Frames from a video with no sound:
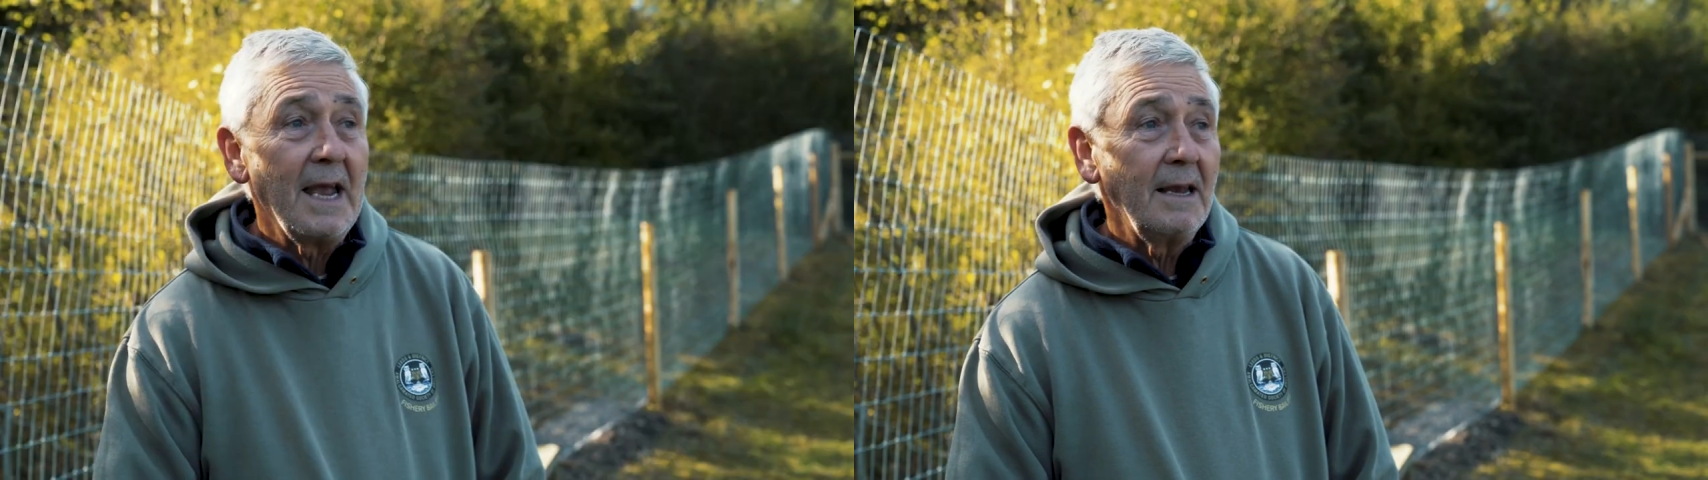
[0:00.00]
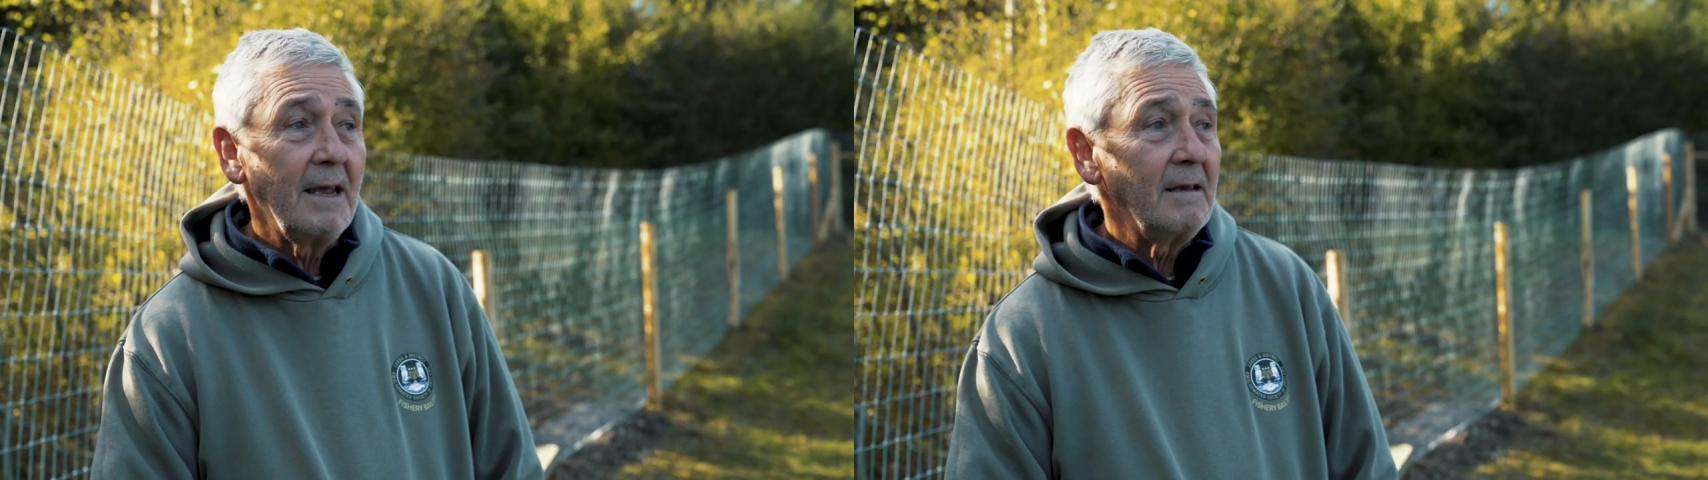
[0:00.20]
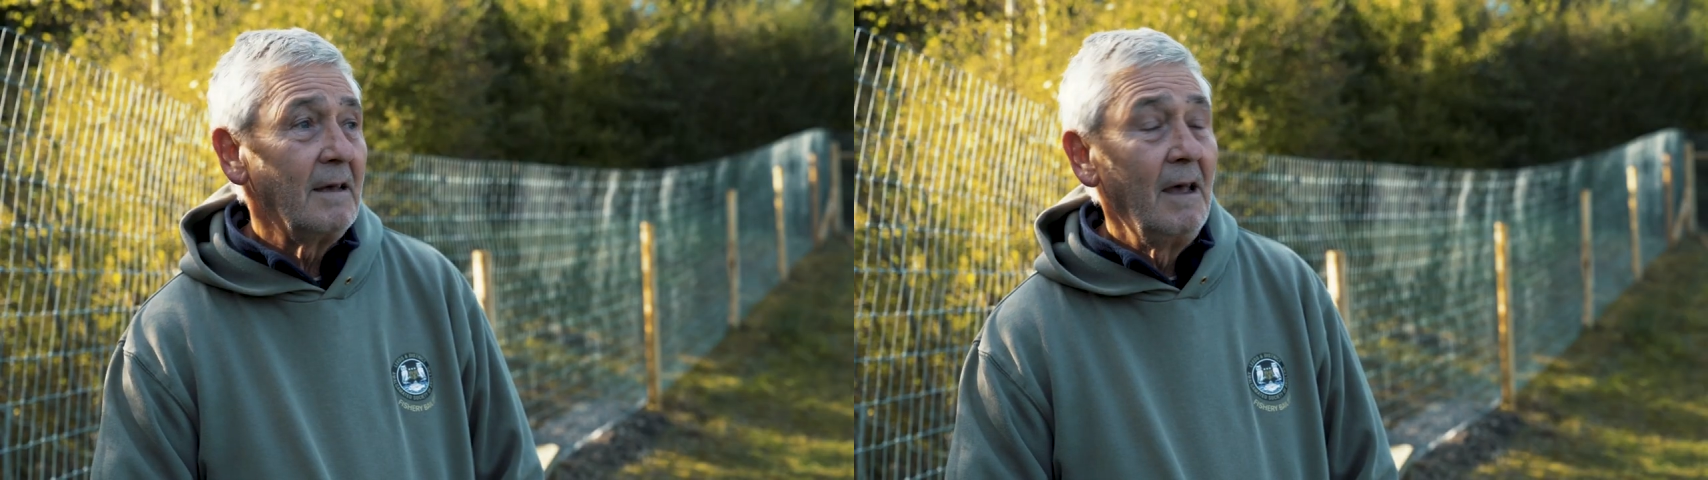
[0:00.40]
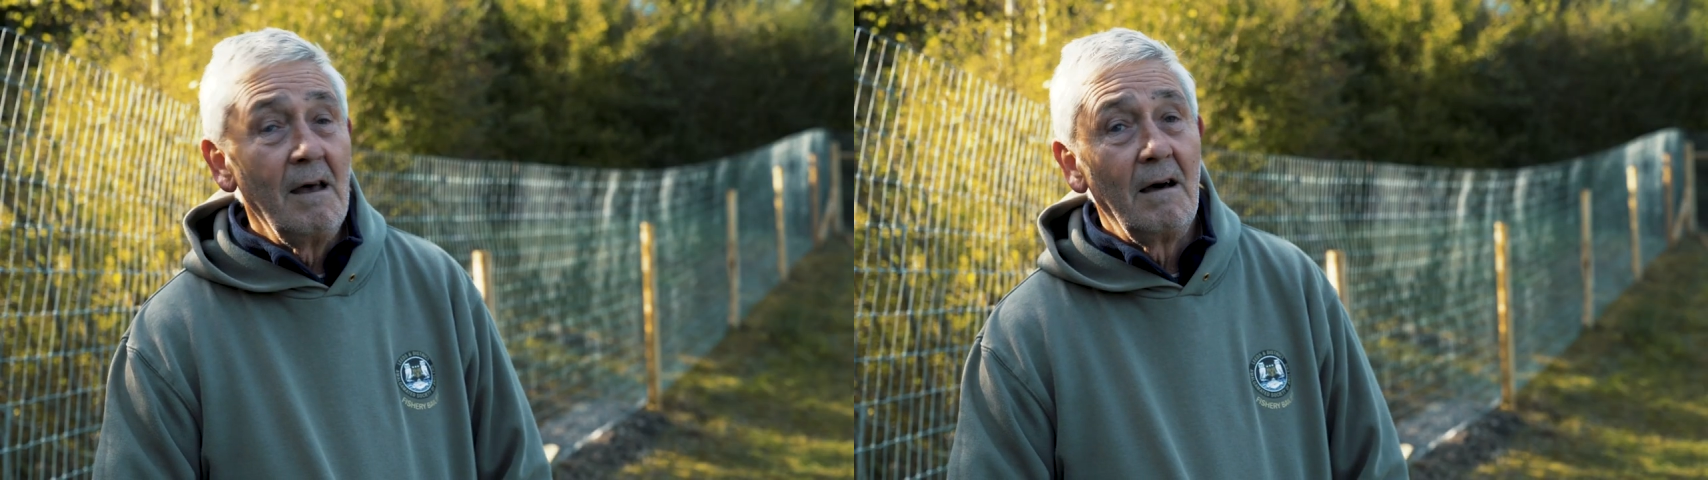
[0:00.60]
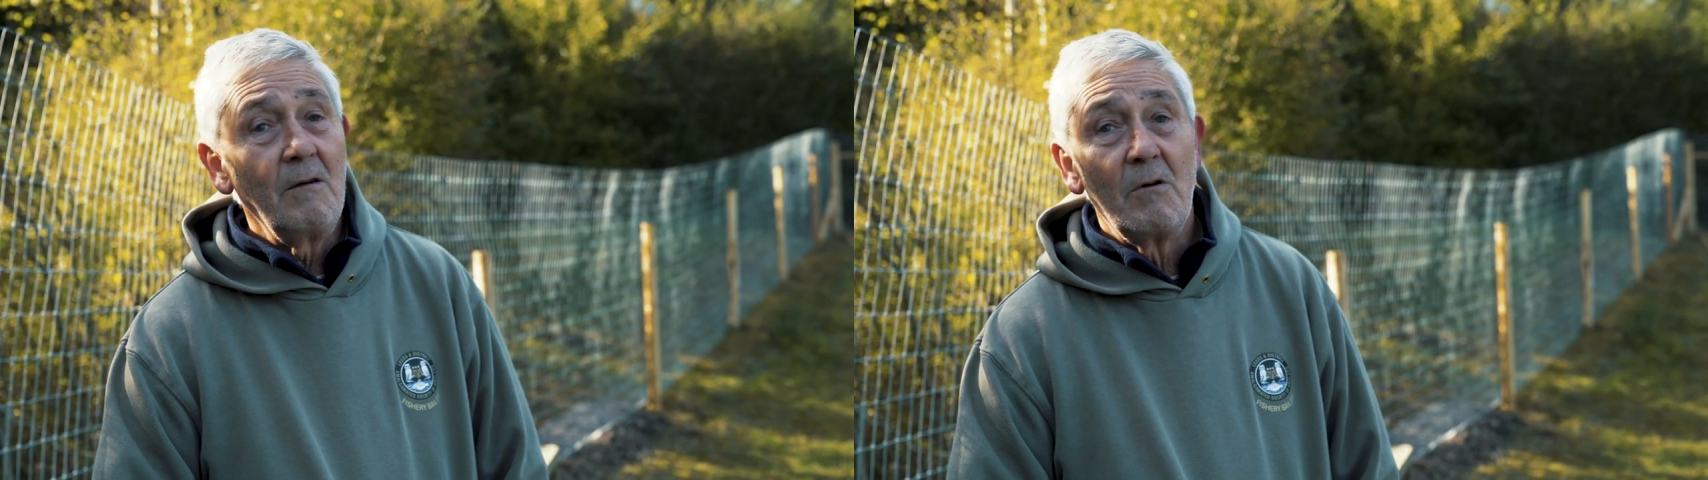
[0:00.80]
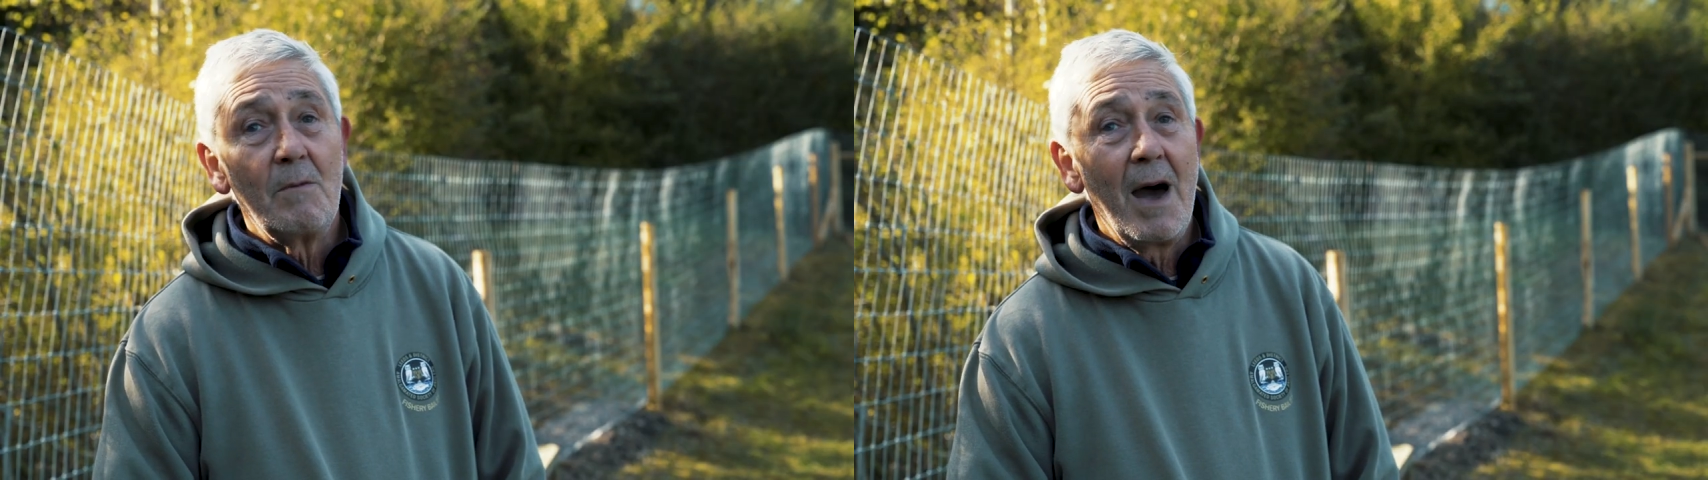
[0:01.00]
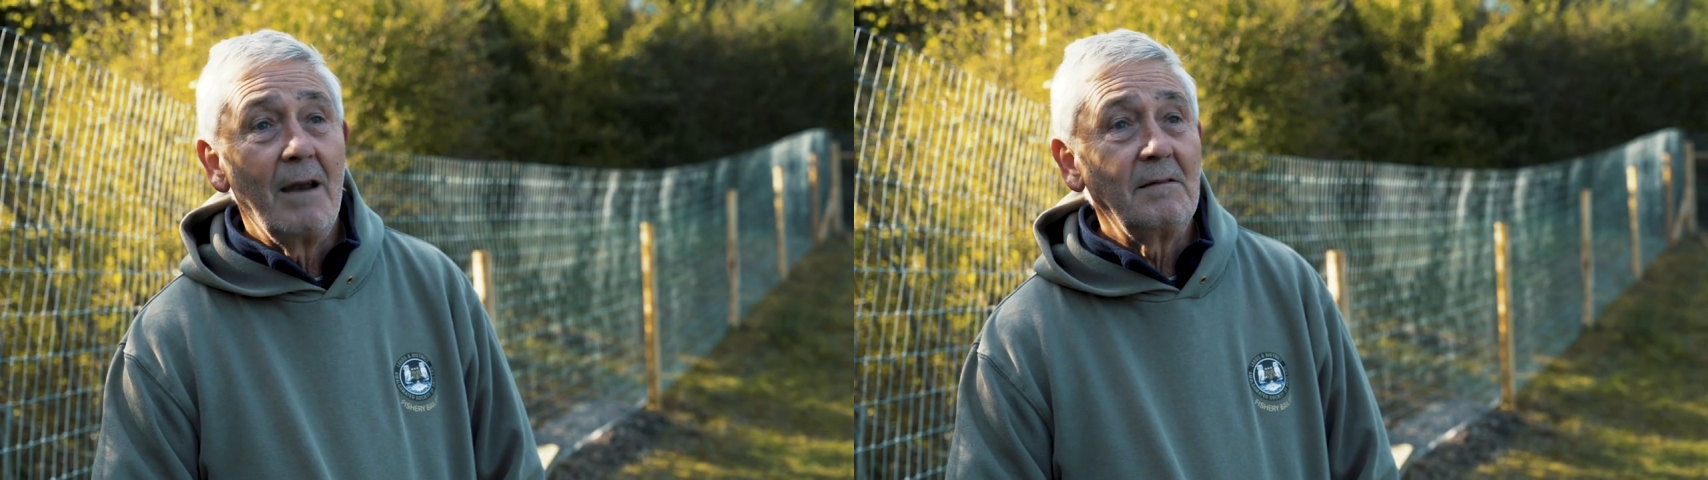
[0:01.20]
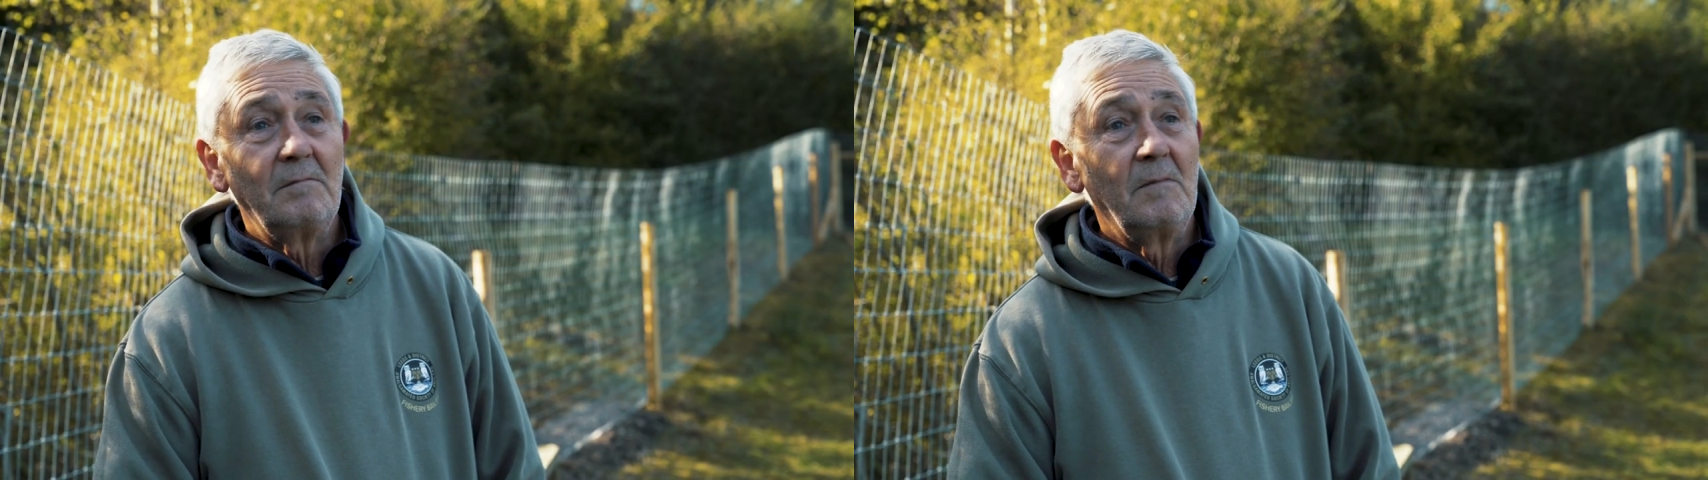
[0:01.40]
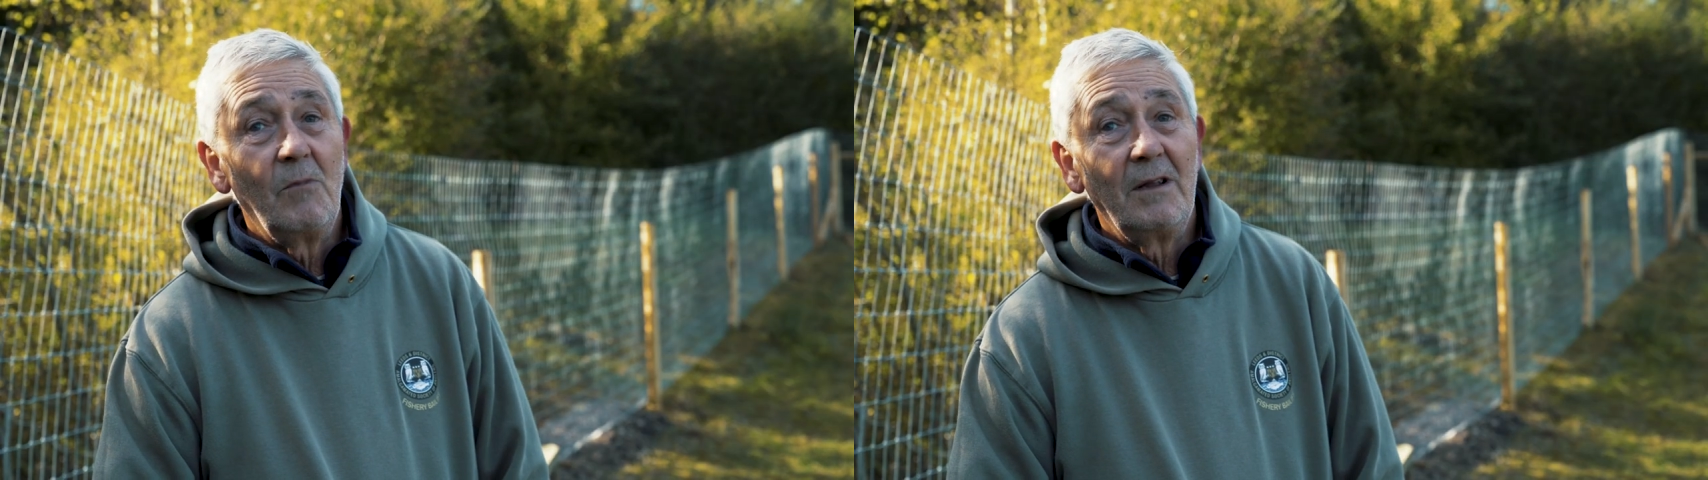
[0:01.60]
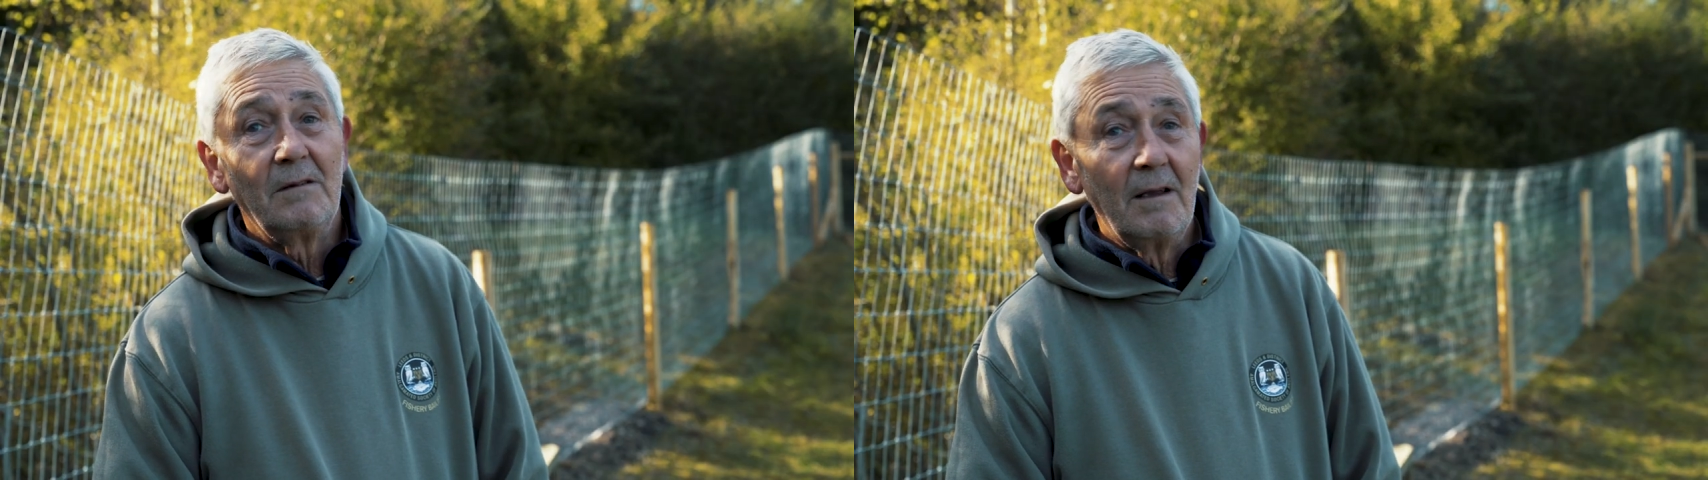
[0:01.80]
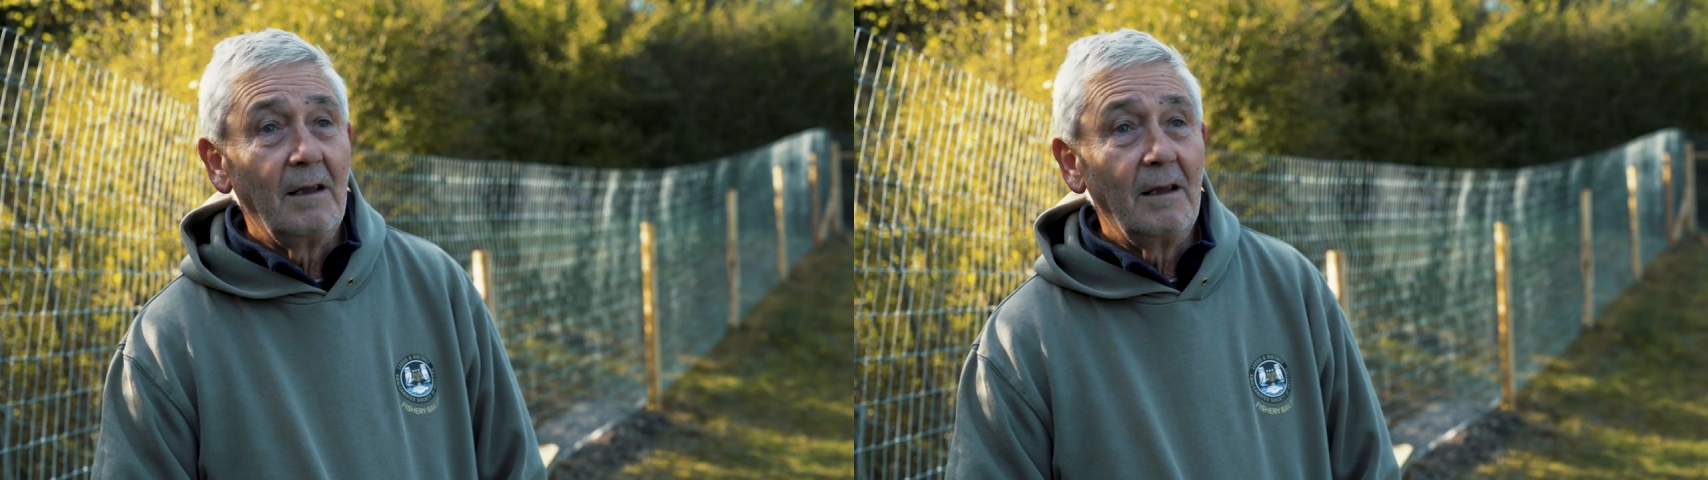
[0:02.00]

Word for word: needed, and it was a matter of, well,